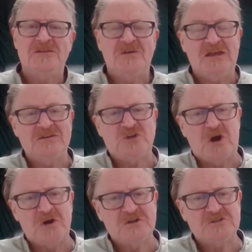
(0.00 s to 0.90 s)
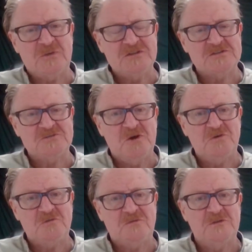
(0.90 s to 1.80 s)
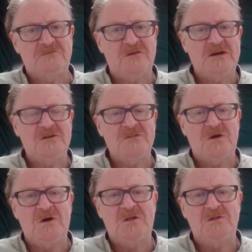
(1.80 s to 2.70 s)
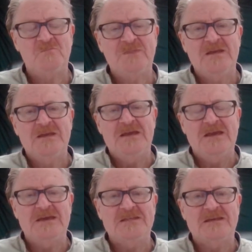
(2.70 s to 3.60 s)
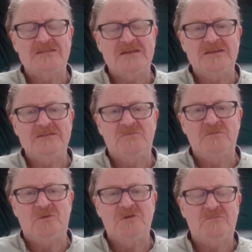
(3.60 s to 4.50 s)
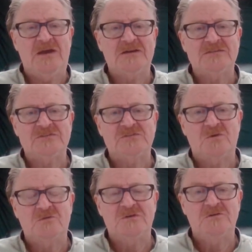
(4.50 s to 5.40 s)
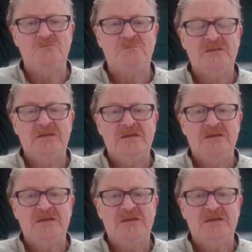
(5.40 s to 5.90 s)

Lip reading: they're getting tarnished by the smoke from the fire in the hall and that they need to be put back in the storeroom.